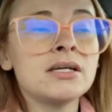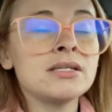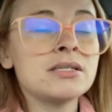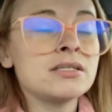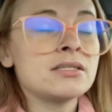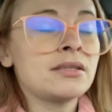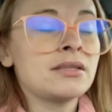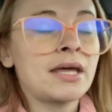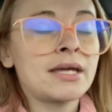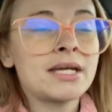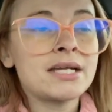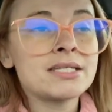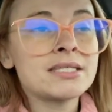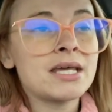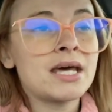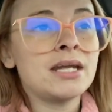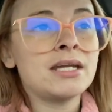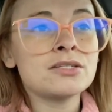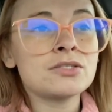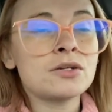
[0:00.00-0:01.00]
Like I
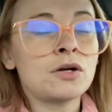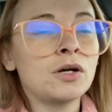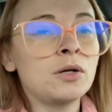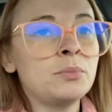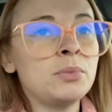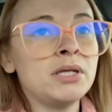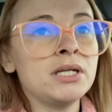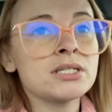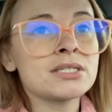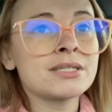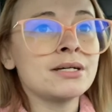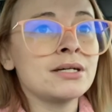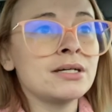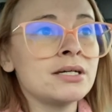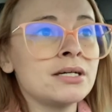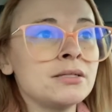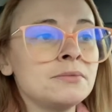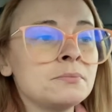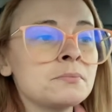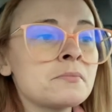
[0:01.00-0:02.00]
said, his heartbeat is
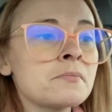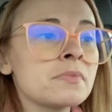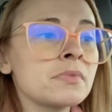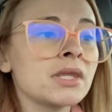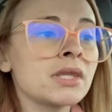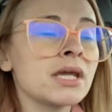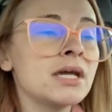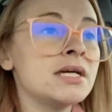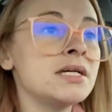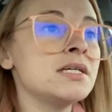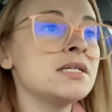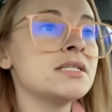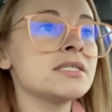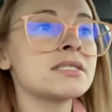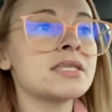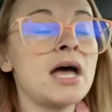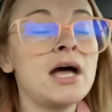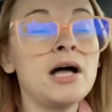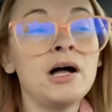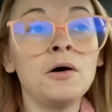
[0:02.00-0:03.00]
good. He's
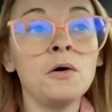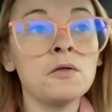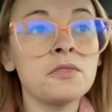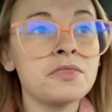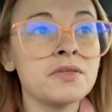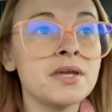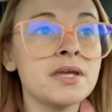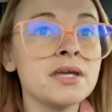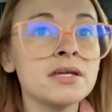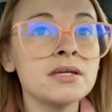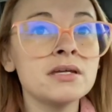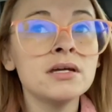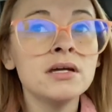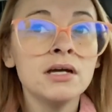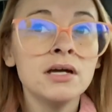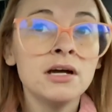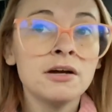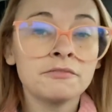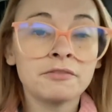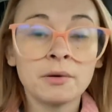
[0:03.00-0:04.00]
healthy
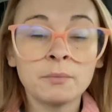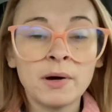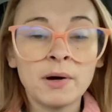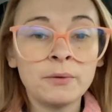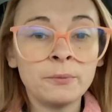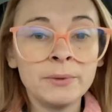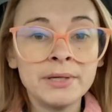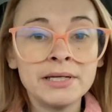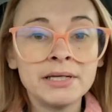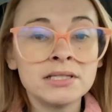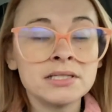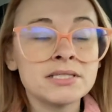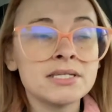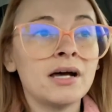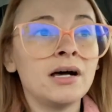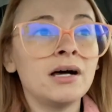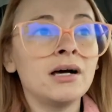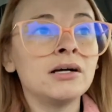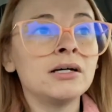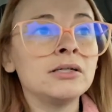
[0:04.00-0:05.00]
from what we can
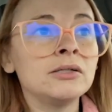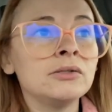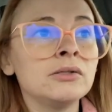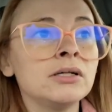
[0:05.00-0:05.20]
tell.